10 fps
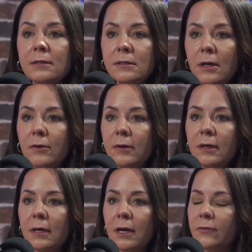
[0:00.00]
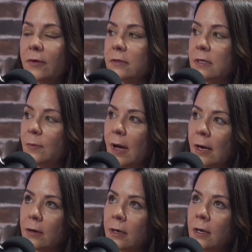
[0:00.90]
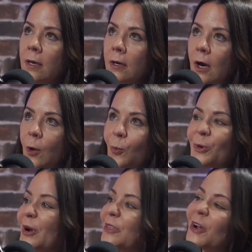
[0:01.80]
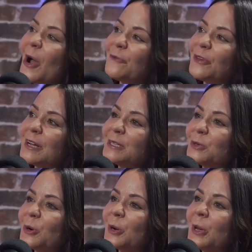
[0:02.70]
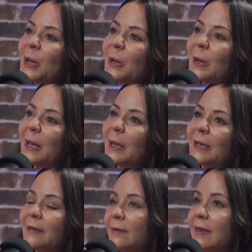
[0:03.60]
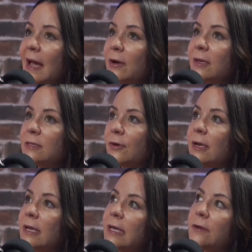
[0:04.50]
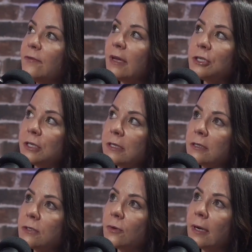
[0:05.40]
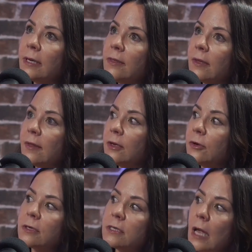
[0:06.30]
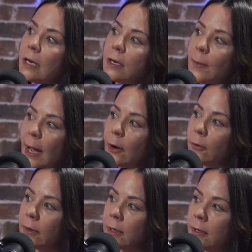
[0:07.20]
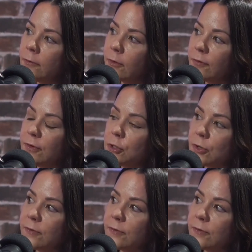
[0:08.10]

So it kind of follows the same pattern. When you're at the conference or now, is there any innovations or anything that you're excited about for the future of